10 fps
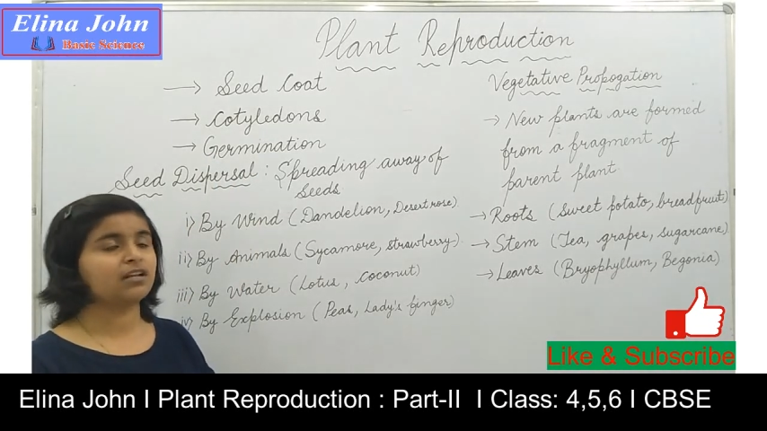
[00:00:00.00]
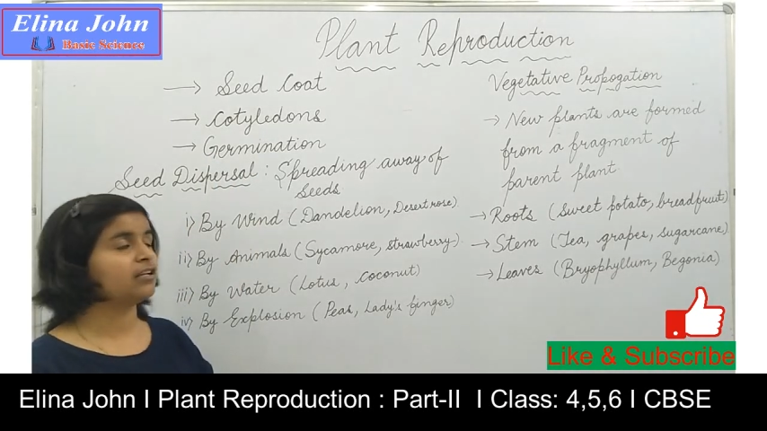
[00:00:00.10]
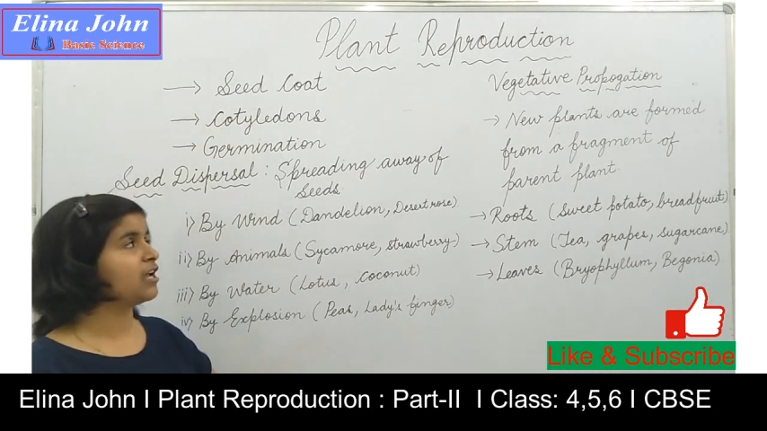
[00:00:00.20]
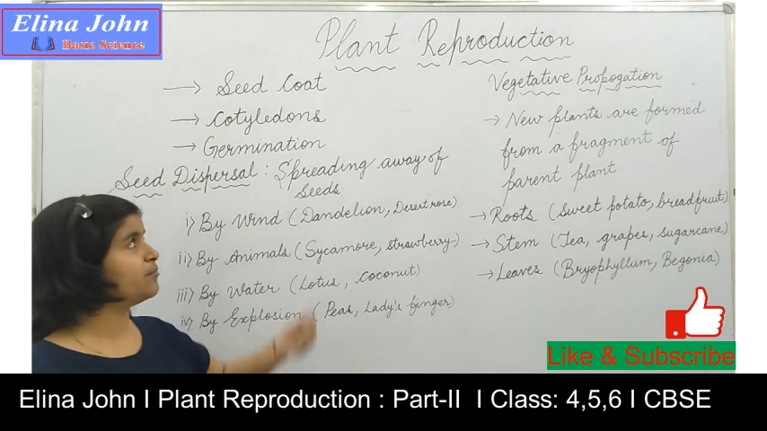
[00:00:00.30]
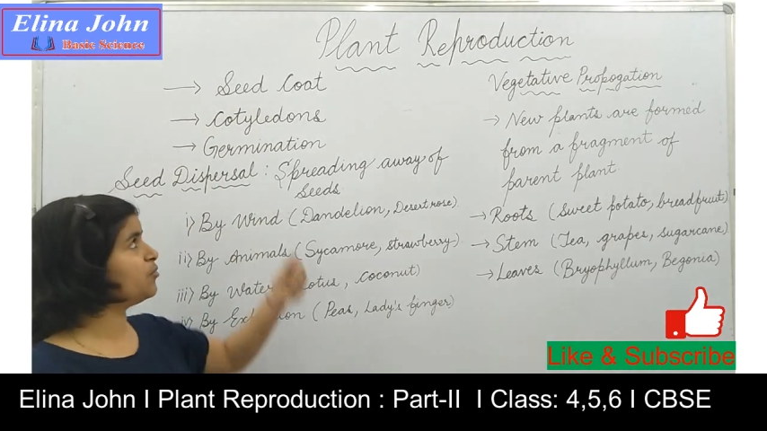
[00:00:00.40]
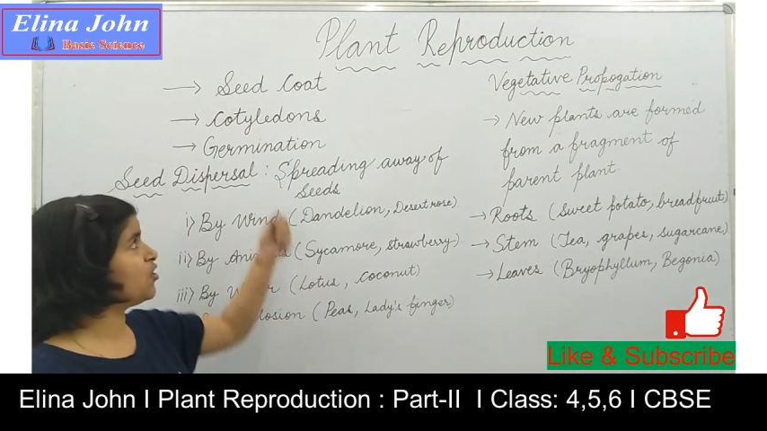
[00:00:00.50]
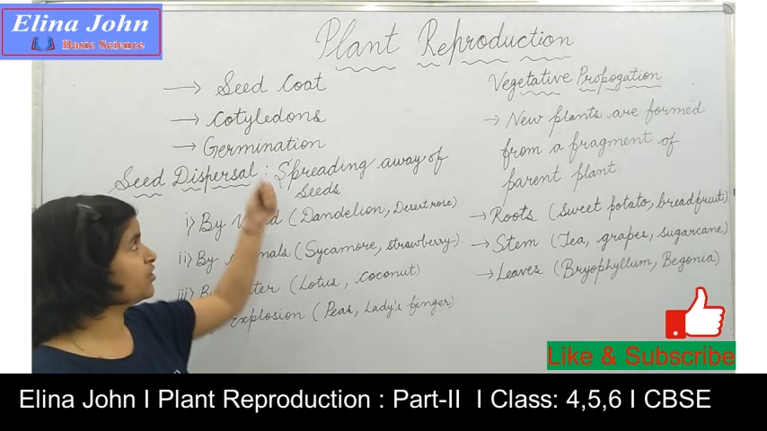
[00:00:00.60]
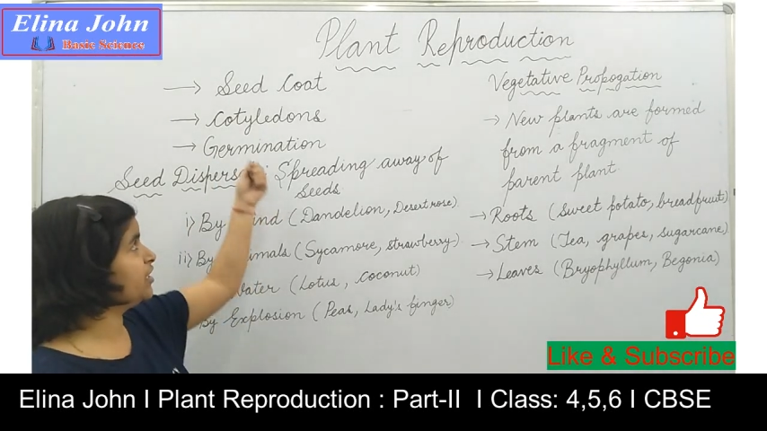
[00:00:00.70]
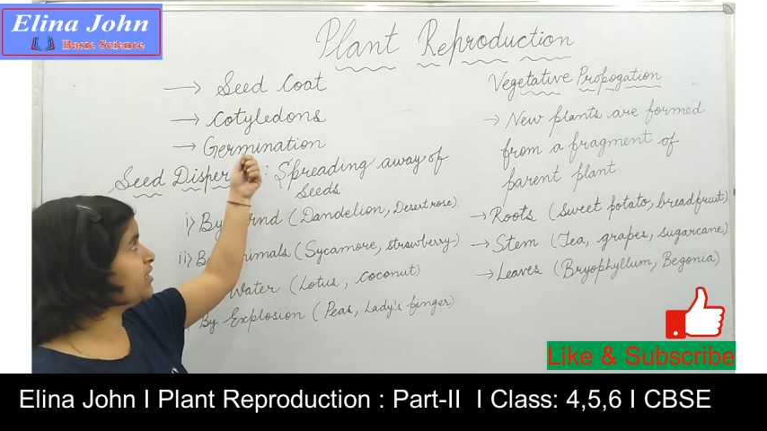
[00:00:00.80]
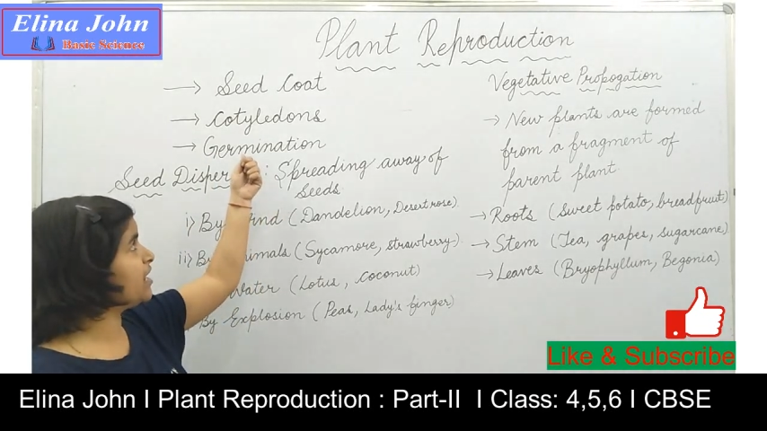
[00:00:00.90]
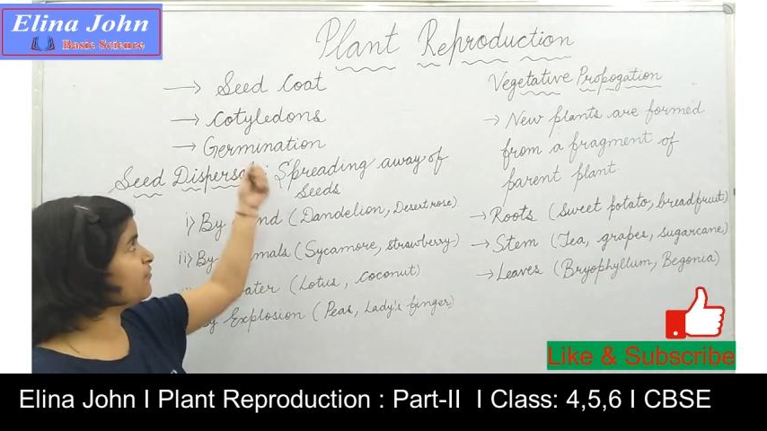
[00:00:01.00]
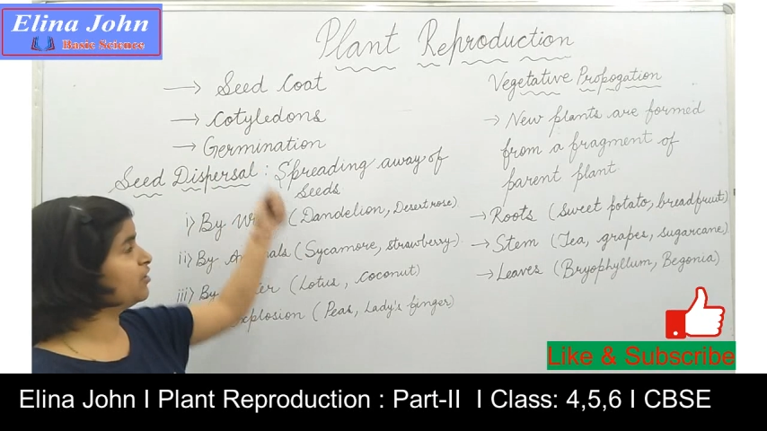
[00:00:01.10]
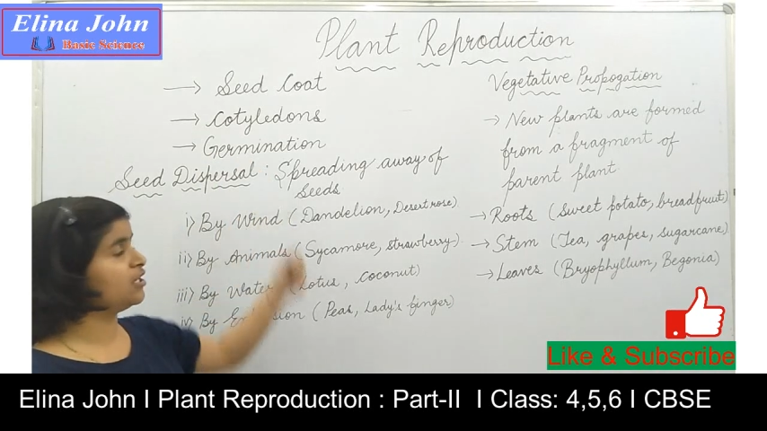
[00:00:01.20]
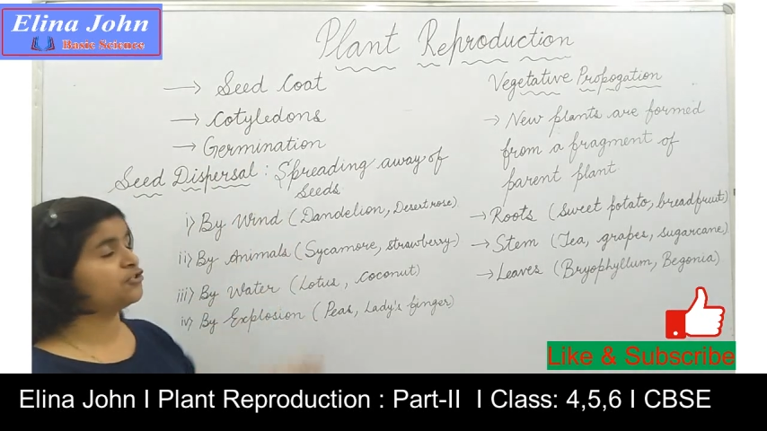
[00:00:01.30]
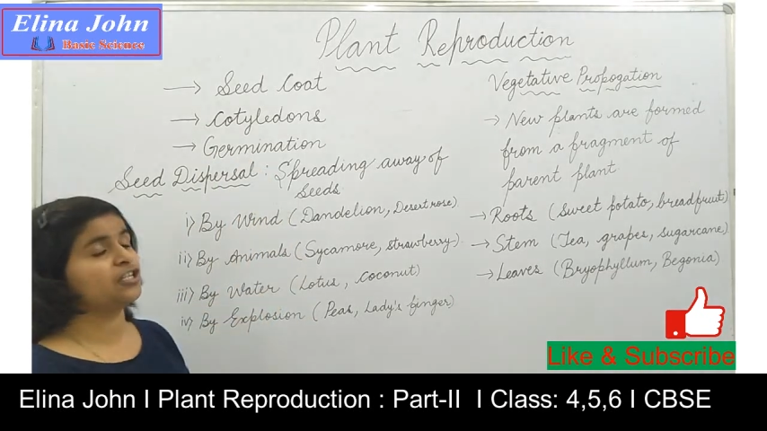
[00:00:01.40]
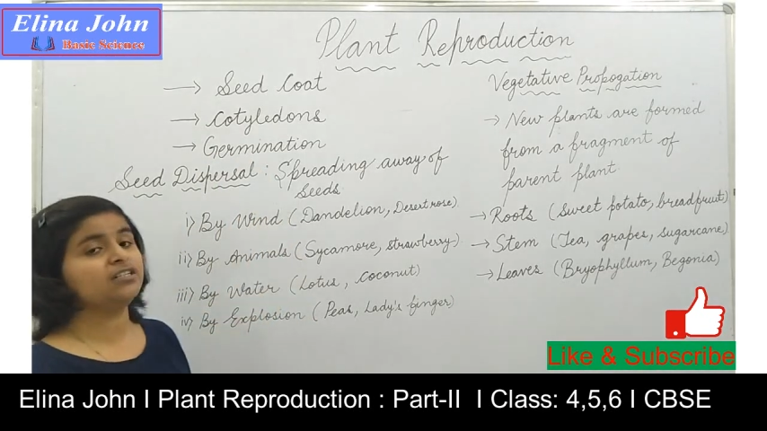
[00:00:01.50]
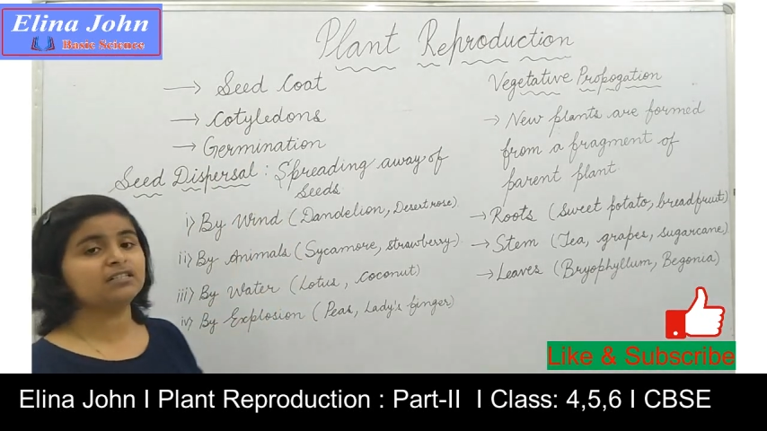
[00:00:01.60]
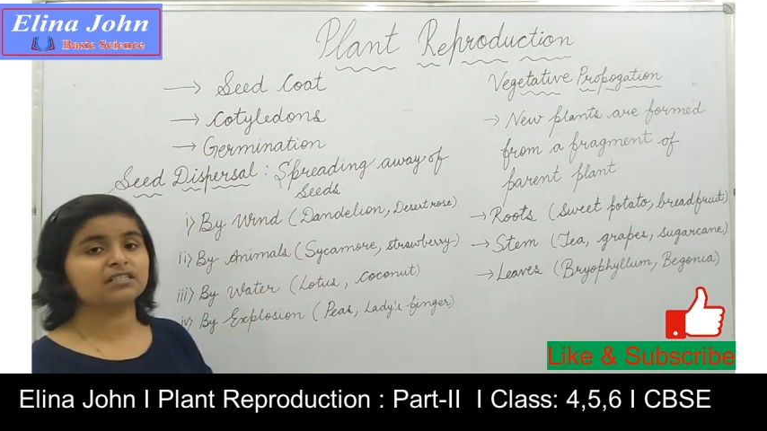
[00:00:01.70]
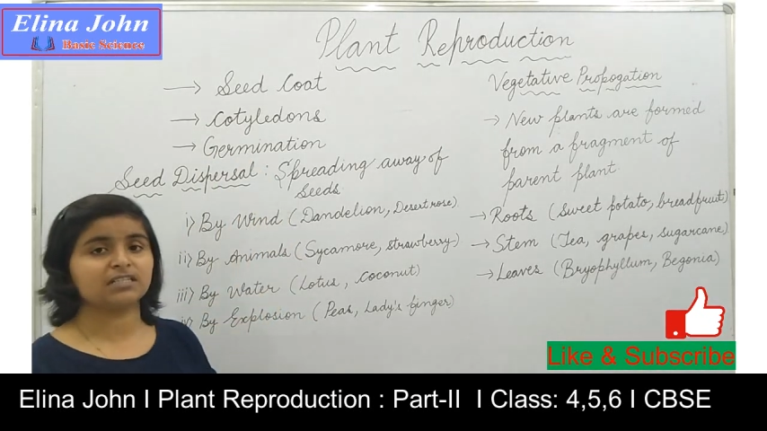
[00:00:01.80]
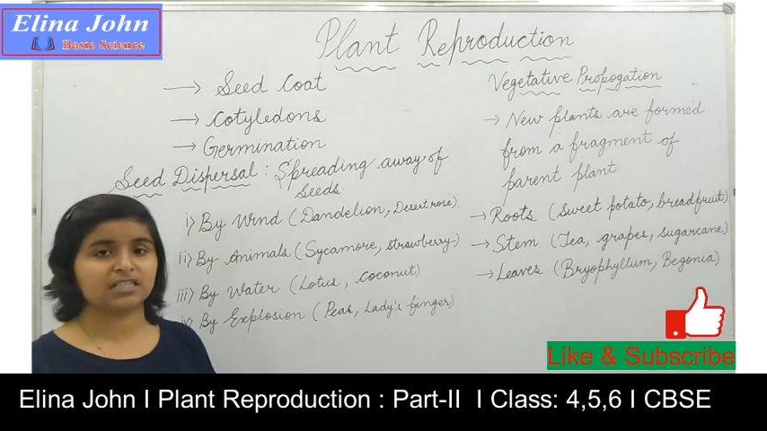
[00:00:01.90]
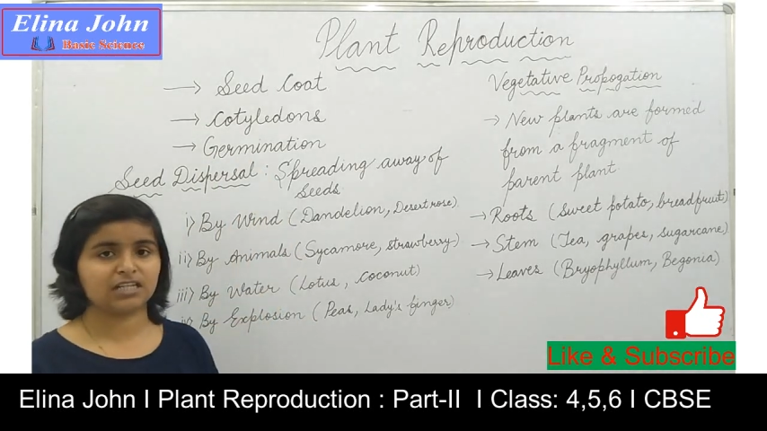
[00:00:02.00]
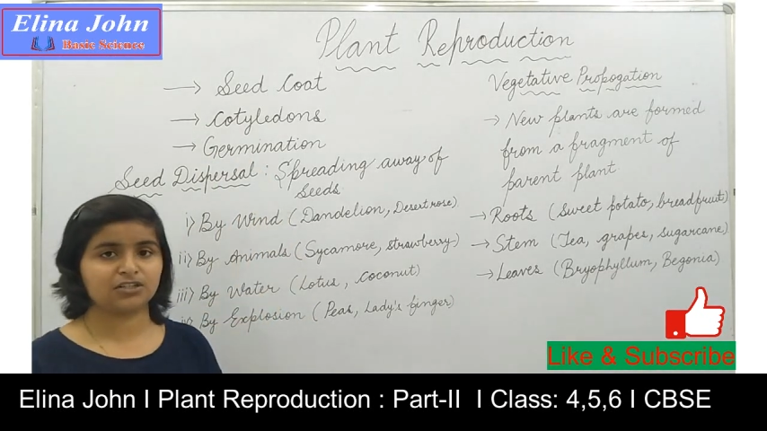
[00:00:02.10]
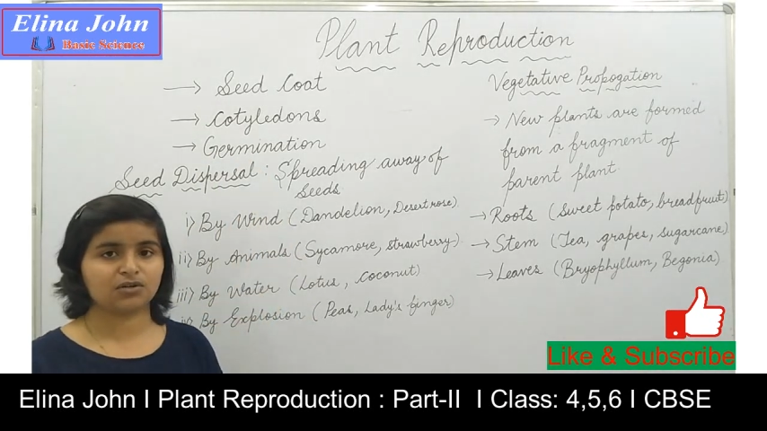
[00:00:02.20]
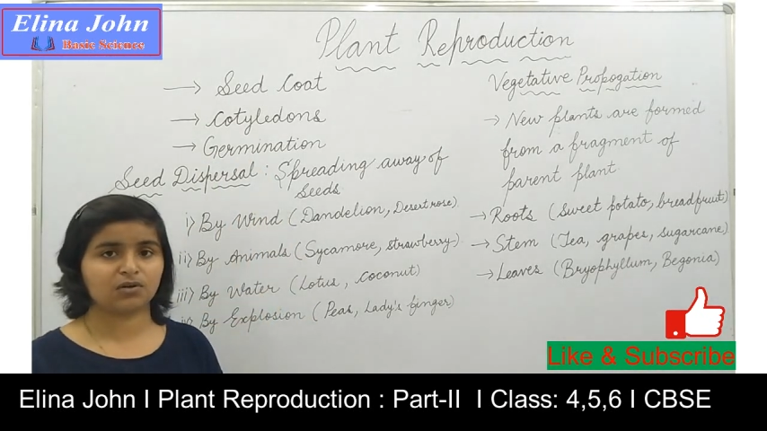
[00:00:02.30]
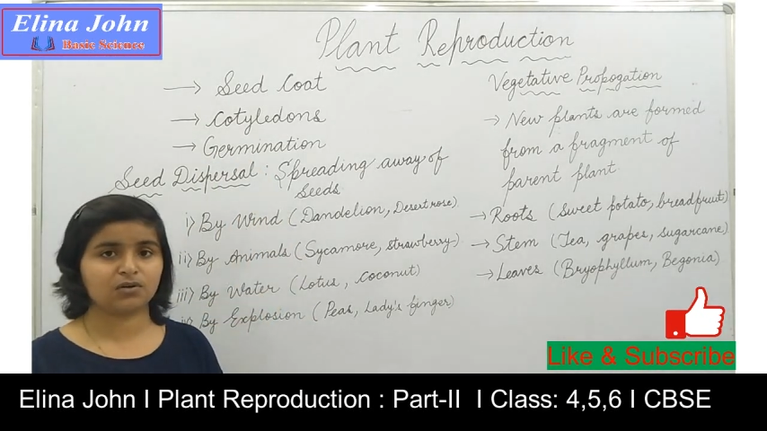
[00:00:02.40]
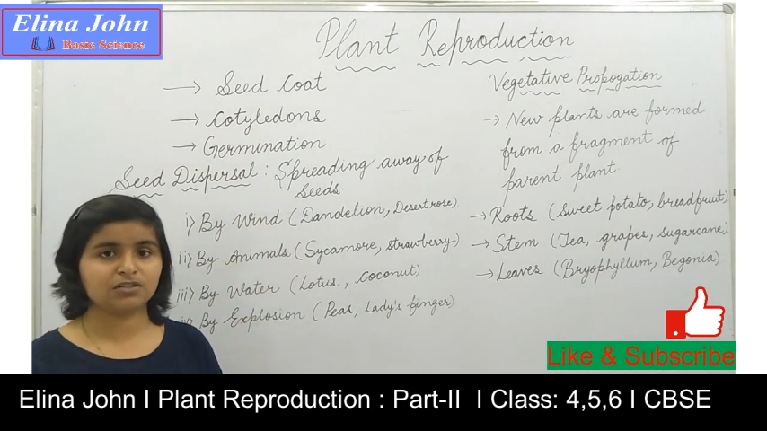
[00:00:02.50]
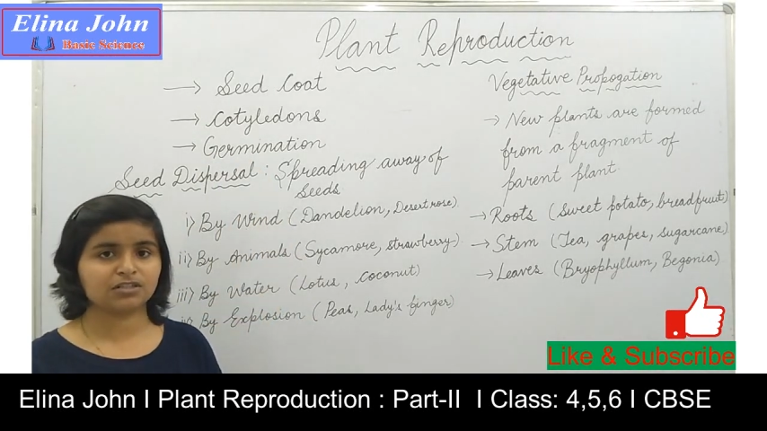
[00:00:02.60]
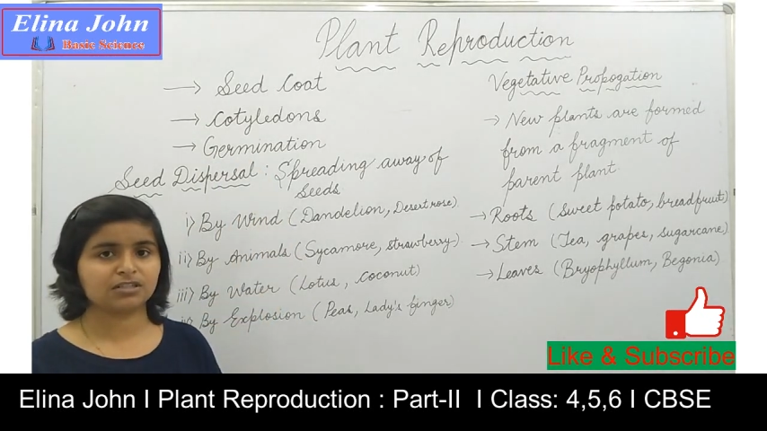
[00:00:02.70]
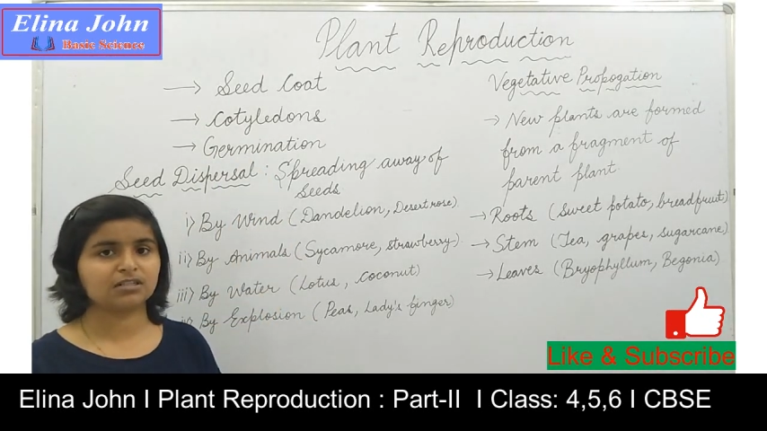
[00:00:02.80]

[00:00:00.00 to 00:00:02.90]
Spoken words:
the important definition, seed coat,